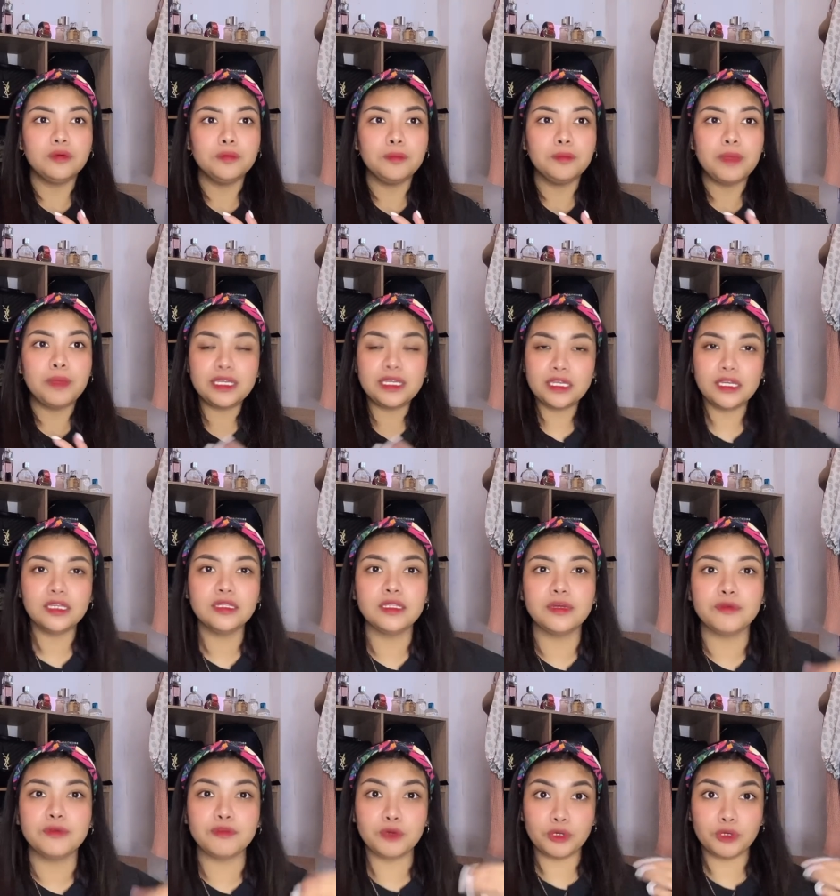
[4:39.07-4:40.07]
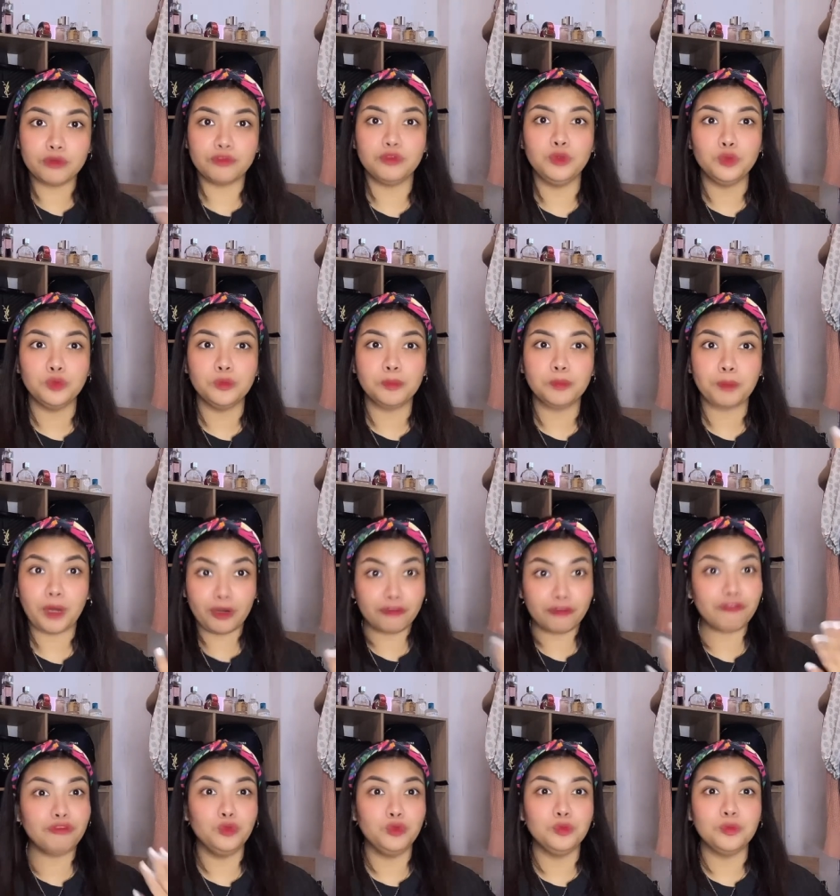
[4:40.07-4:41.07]
making the
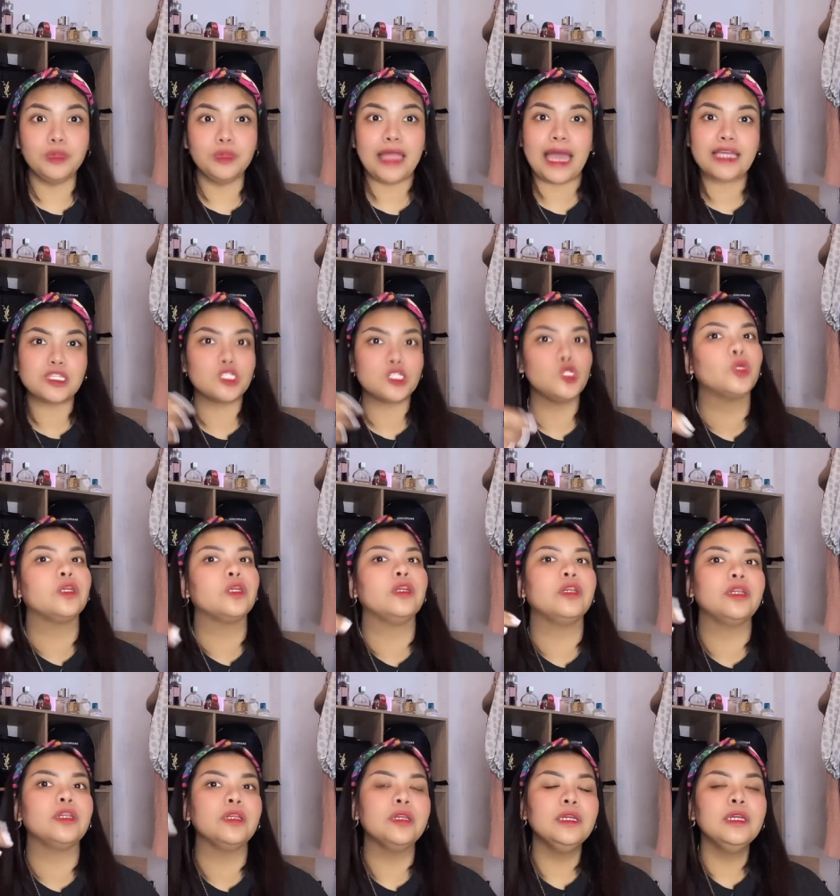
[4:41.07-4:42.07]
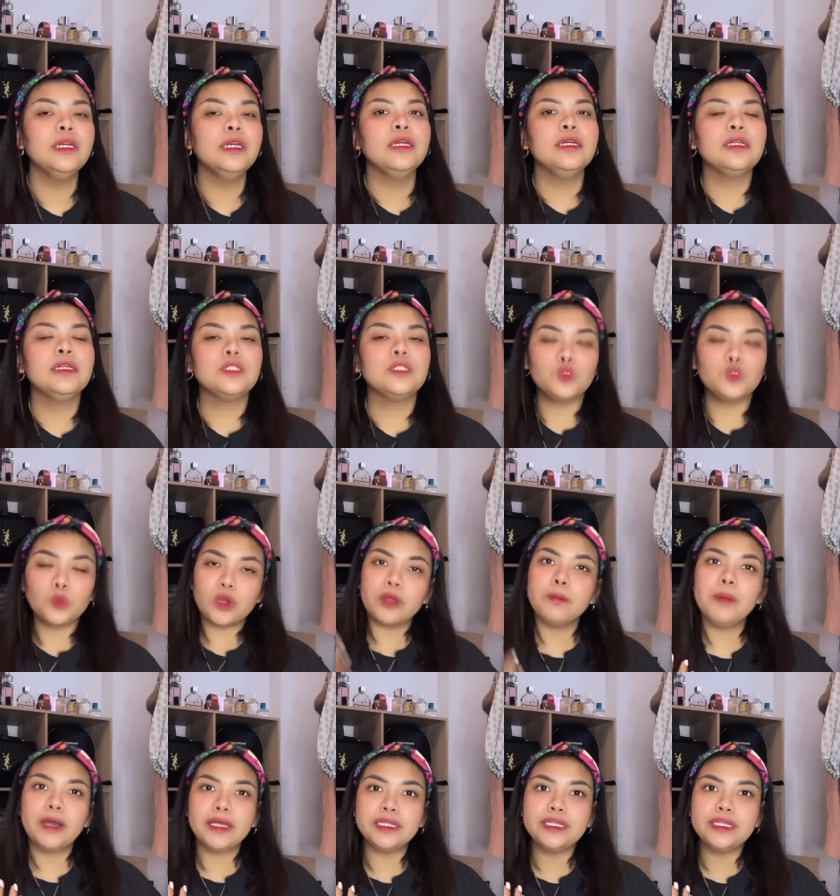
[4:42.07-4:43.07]
perfume last longer to our
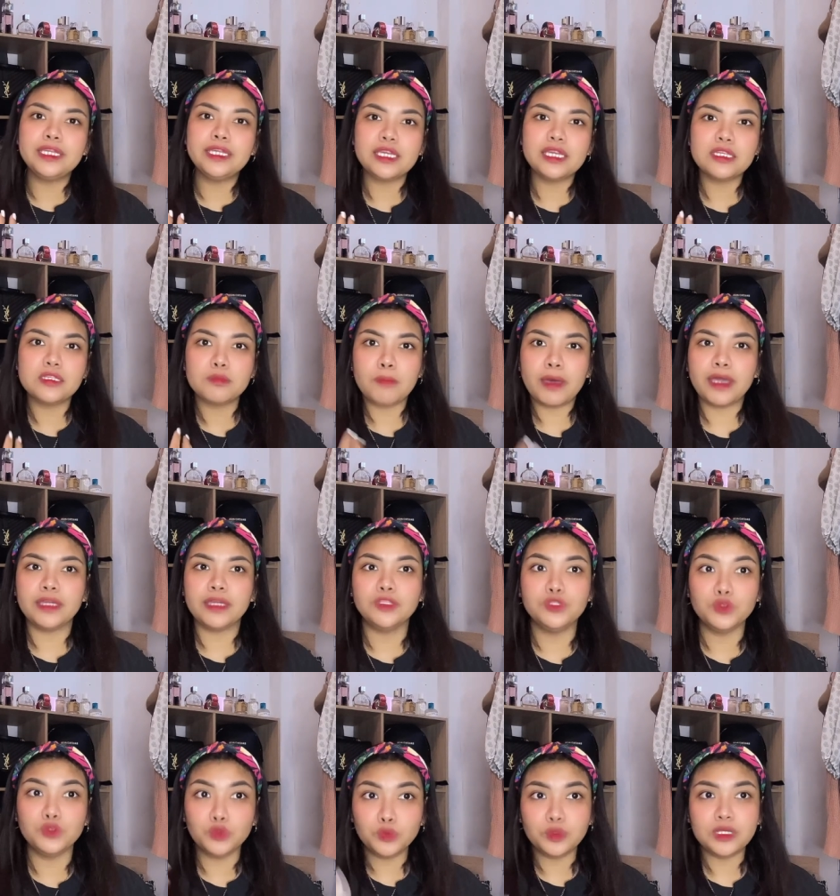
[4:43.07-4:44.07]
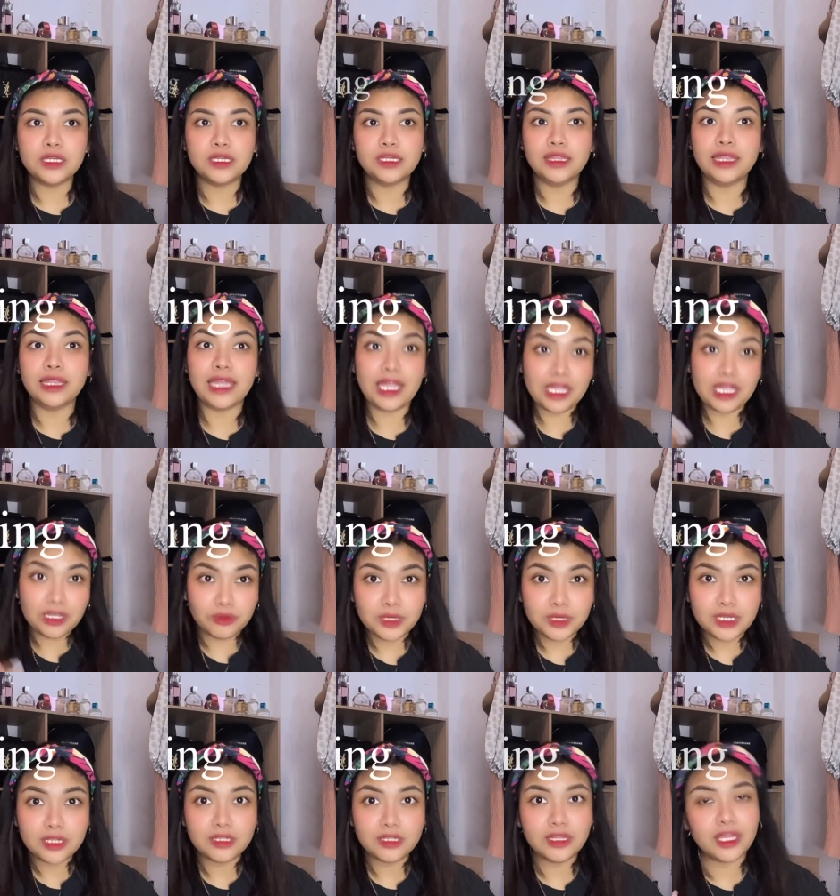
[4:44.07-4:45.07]
body is by doing
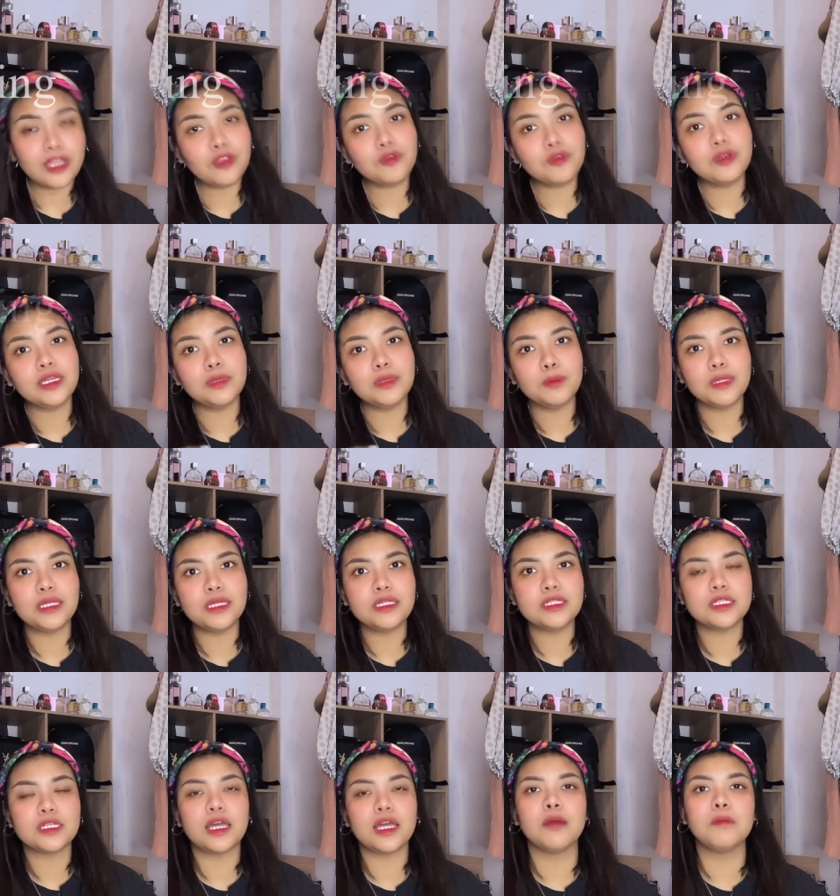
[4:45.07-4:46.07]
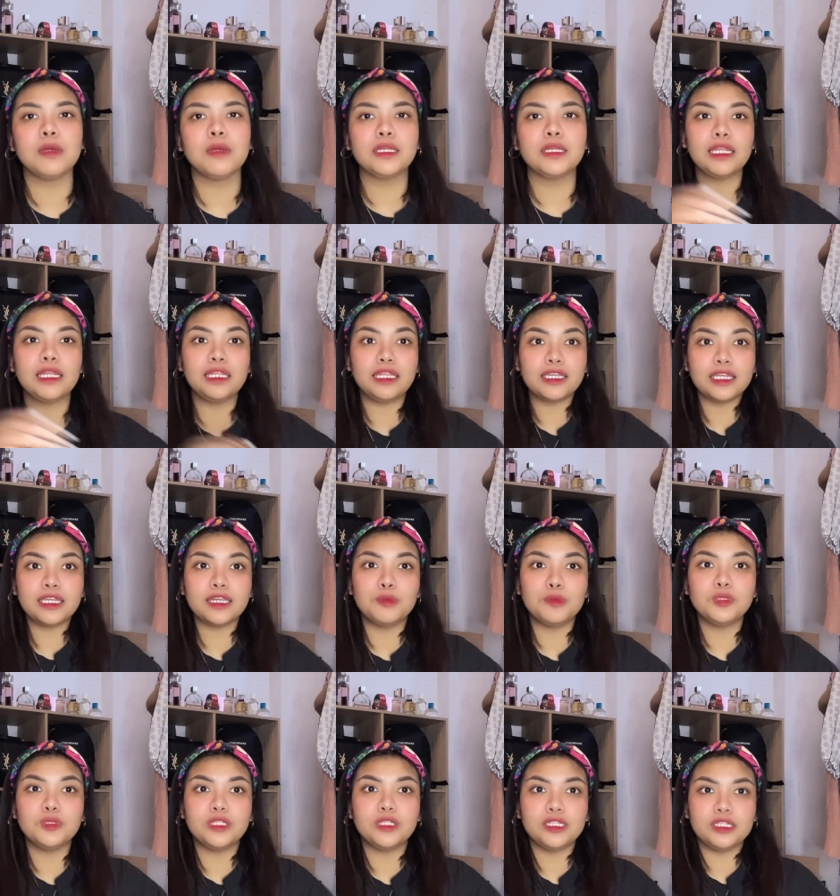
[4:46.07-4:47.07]
layering. Layering means maglalagay ka
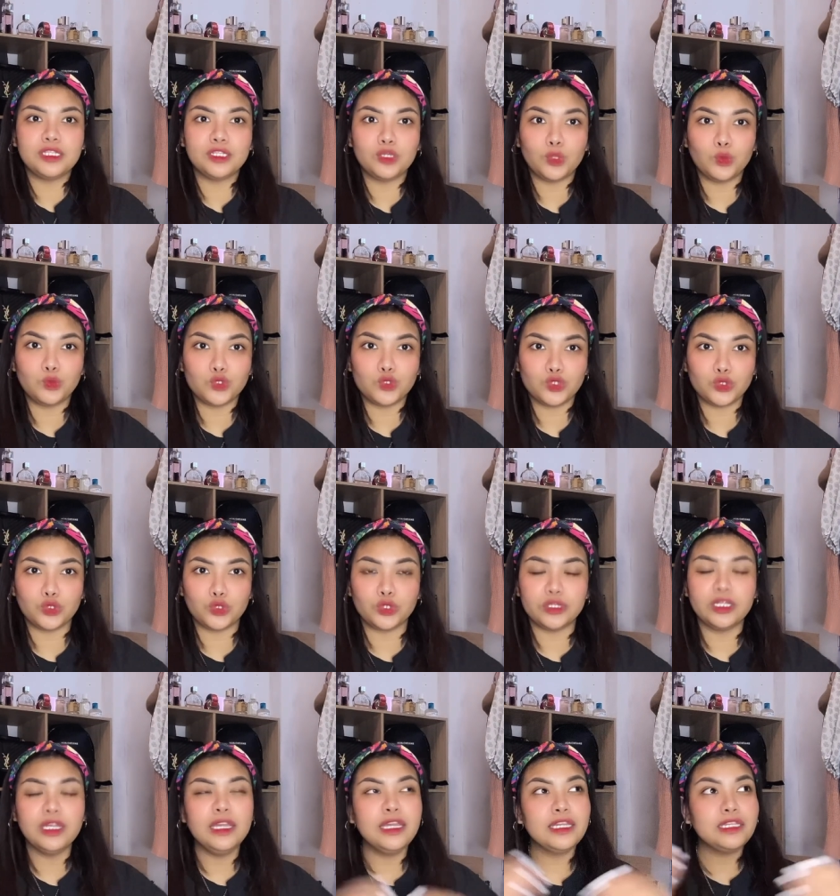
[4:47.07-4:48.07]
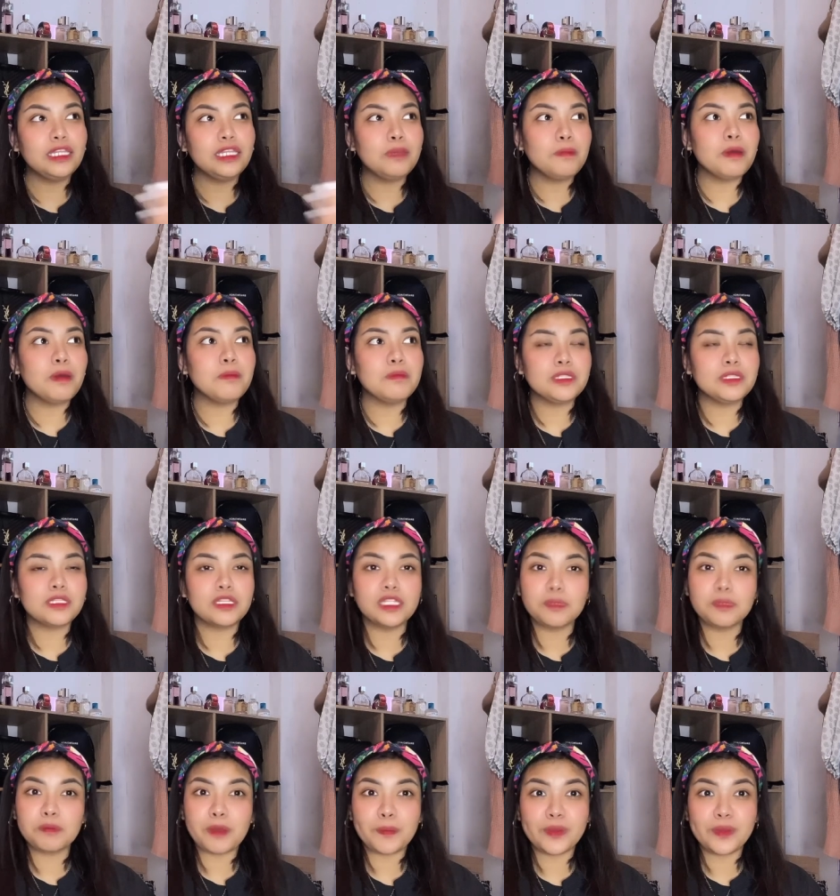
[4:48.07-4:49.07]
muna ng lotion. Diba minsan
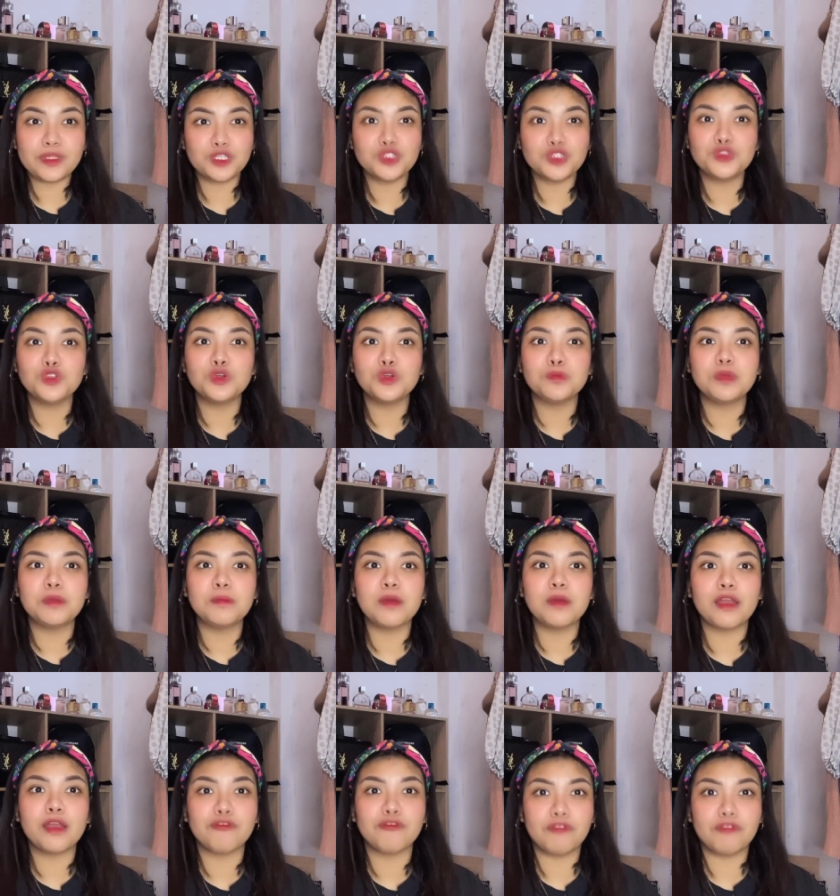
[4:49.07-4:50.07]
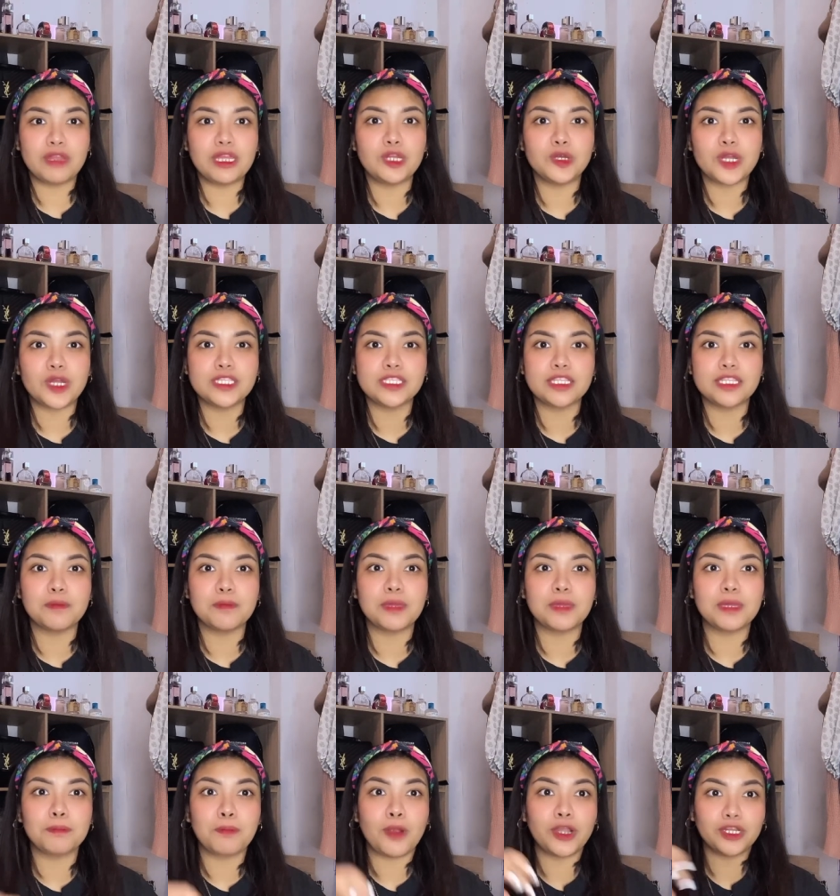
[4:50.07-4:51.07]
napapansin nyo may mga fragrance na
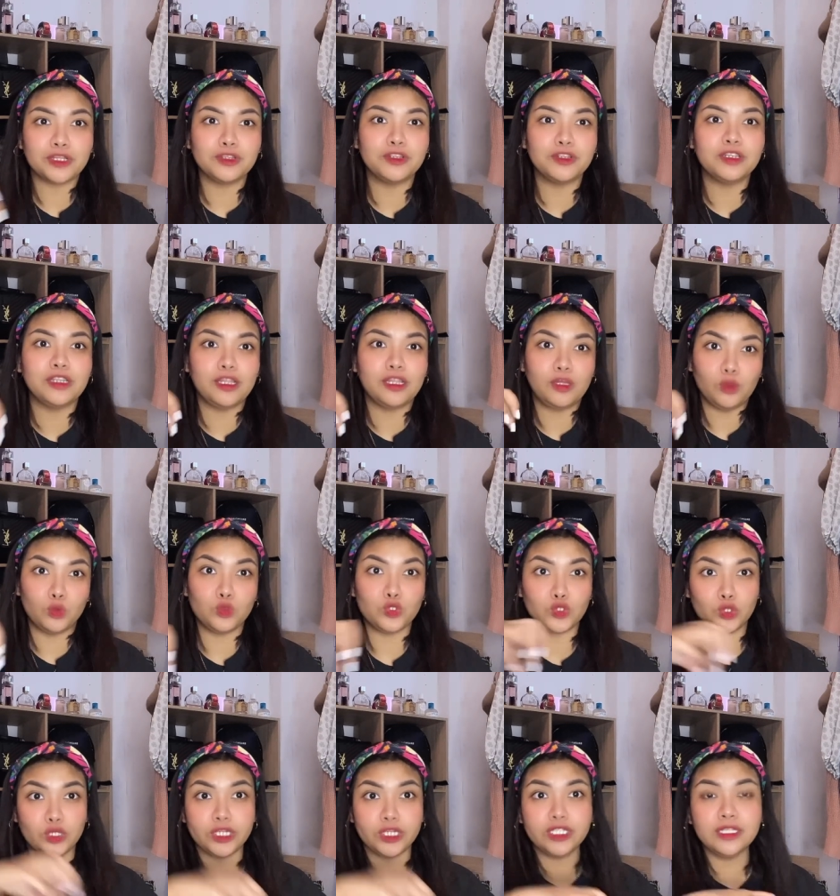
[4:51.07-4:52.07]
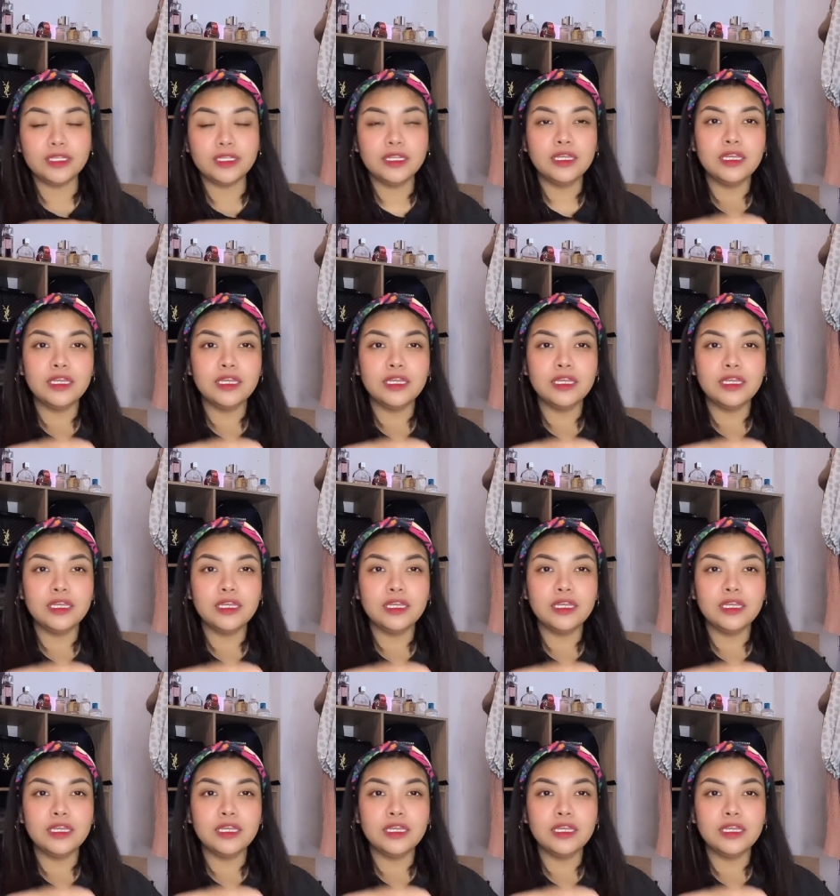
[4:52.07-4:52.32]
may partner na lotion?